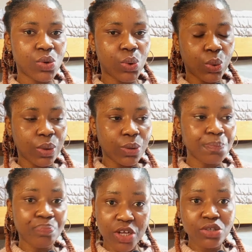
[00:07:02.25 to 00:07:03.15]
So
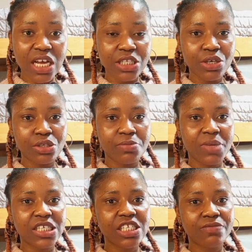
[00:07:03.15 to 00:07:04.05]
as not to
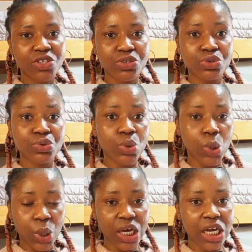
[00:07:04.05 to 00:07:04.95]
make this video too
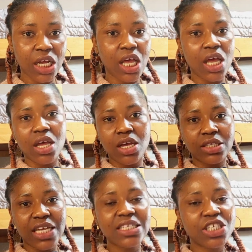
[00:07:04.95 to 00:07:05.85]
long,
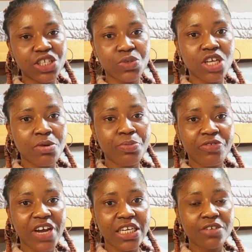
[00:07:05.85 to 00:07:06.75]
that is just what I'll be
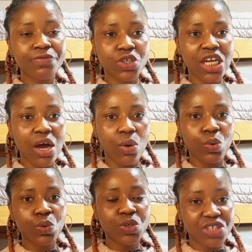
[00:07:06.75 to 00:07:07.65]
providing for
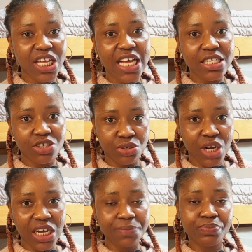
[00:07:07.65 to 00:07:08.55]
now with regards to the
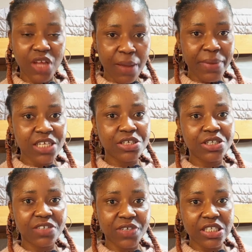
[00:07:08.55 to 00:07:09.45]
track. Embassy,
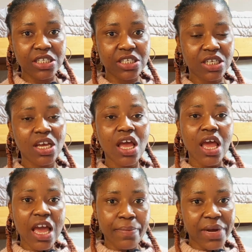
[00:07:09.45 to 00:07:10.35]
university.
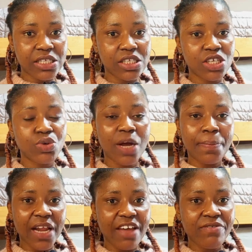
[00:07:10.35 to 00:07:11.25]
Embassy, you
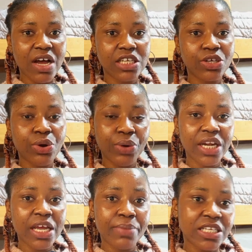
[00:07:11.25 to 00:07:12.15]
apply via the
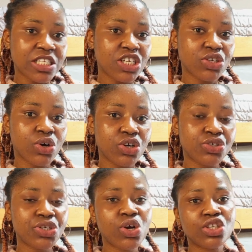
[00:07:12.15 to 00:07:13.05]
Korean embassy in your
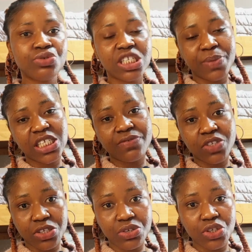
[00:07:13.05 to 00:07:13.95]
country or the respective
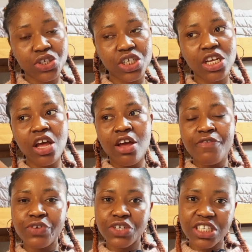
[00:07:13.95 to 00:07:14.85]
institution.
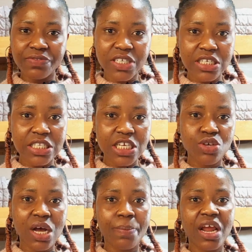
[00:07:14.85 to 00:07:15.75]
For university,
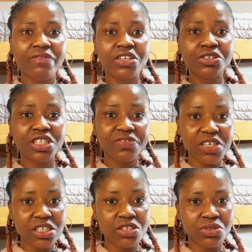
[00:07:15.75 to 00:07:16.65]
you apply via the
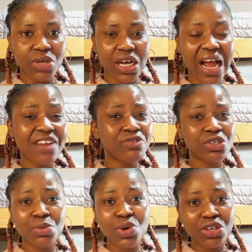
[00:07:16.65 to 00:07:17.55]
university track. And for
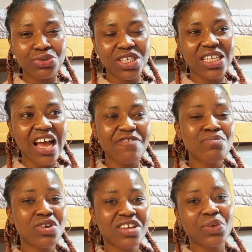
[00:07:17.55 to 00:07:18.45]
some countries, they have
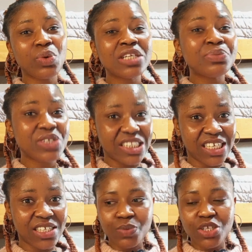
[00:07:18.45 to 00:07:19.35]
more than one
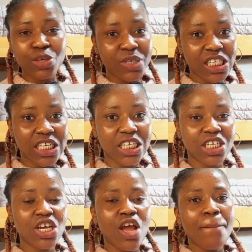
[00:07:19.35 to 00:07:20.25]
process. So
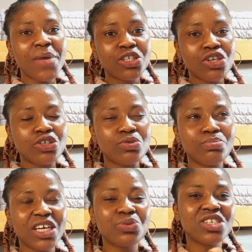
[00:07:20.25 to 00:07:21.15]
basically, make sure
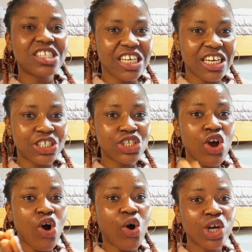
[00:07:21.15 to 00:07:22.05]
you make research
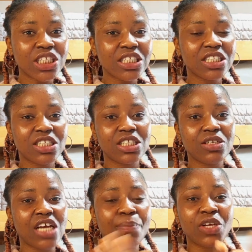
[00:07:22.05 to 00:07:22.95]
on
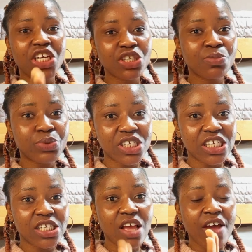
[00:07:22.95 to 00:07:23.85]
the application
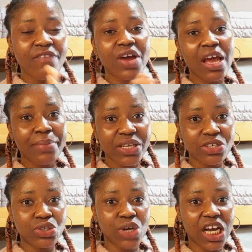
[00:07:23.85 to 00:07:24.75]
process via
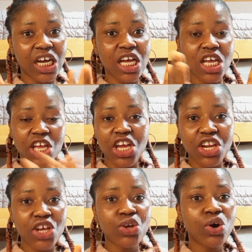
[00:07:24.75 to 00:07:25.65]
embassy track
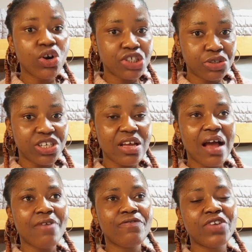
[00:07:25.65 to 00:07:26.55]
in your country
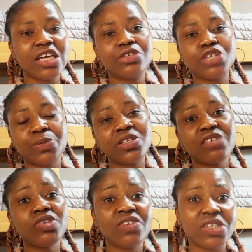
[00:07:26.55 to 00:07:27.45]
and via the
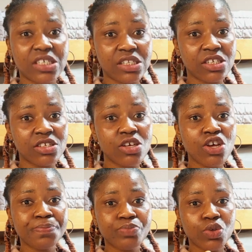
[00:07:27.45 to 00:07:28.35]
respective universities
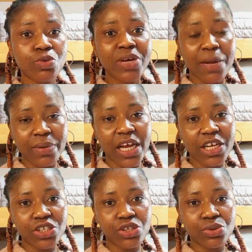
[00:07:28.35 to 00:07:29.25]
you'll be
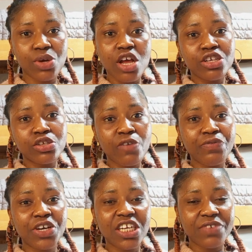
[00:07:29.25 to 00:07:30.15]
applying to. So
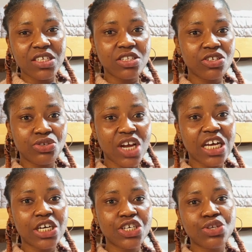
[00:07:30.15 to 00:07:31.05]
for university
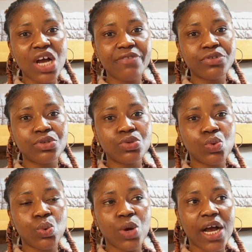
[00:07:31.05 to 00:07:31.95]
track, you have
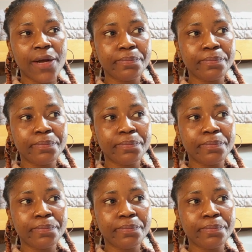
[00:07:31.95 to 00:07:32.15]
to